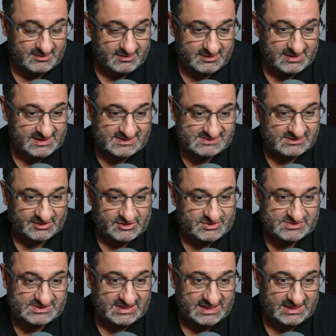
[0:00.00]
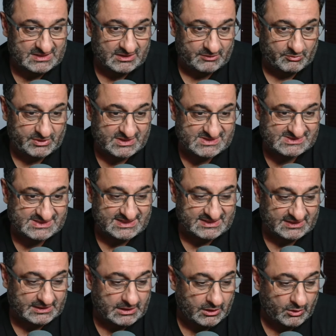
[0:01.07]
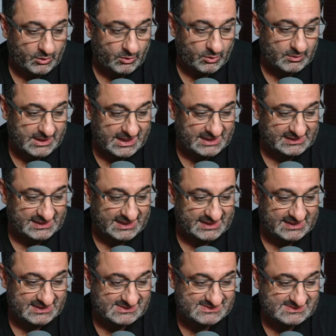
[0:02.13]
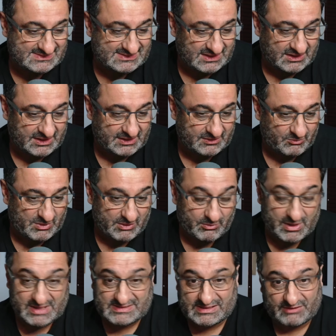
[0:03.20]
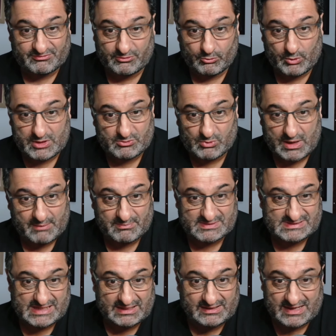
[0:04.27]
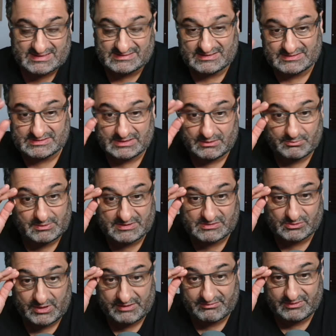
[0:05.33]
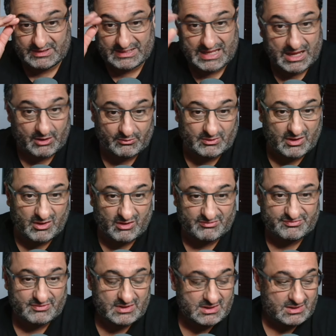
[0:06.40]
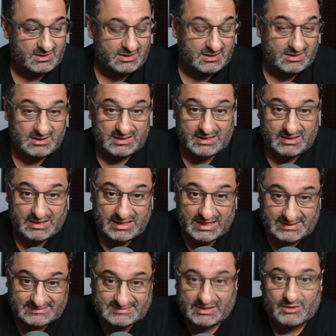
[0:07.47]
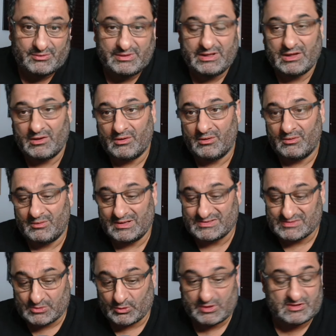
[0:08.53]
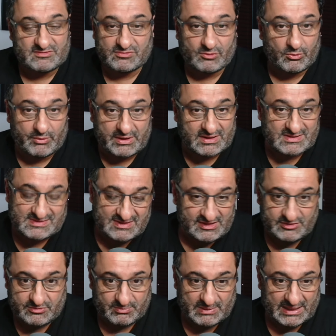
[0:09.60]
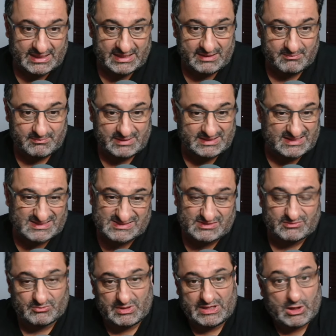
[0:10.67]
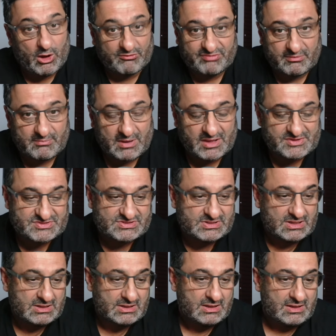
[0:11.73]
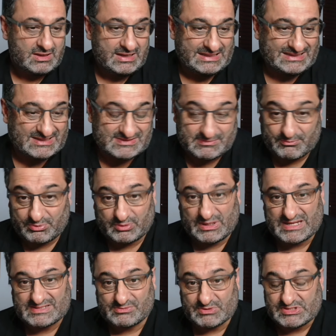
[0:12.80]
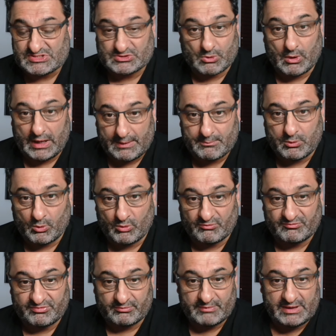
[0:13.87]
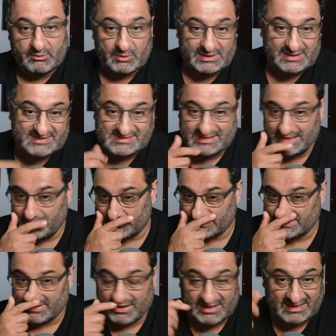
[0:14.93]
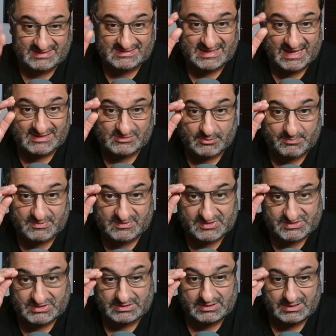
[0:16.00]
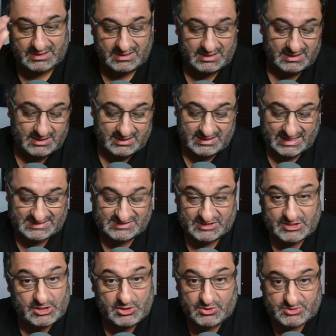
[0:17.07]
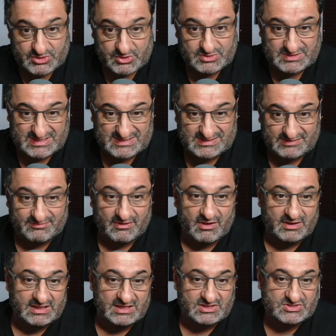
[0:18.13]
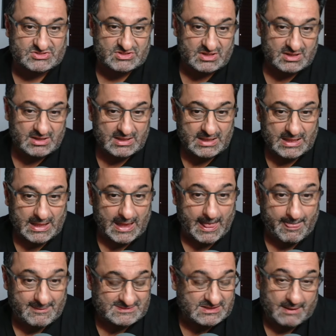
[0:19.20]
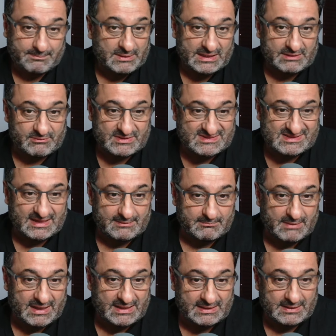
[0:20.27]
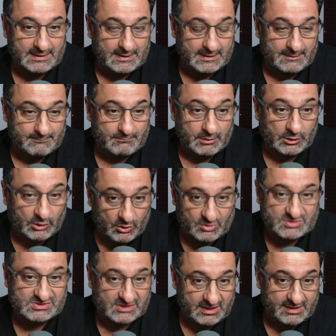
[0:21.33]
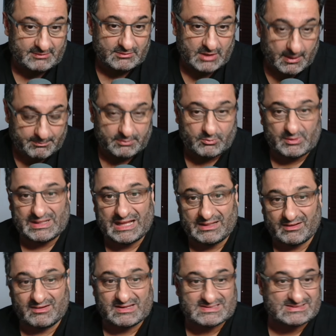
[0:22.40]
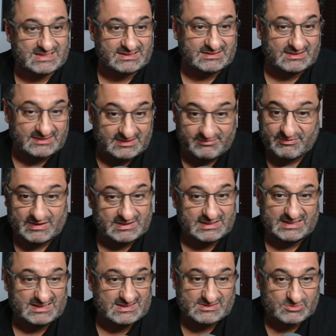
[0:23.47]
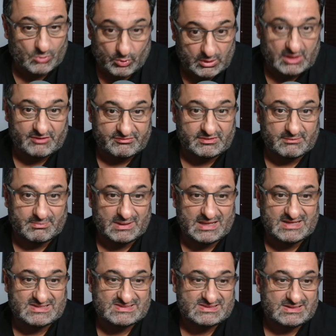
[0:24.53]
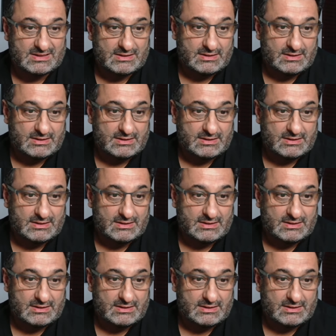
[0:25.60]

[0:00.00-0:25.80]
Things like you see, like we concede a goal, and then it's like, where's our full? Where's Wan-Bissaka, as an example? He's not even in our own half. Antonio, it's not his fault. We continue to play him. He doesn't really offer much. He doesn't press, which is quite important for me when the team are starting attacks, opposition. That's a huge, huge disadvantage. It's like playing with 10 men. Coupled with that, like I said, the defending is all over the place.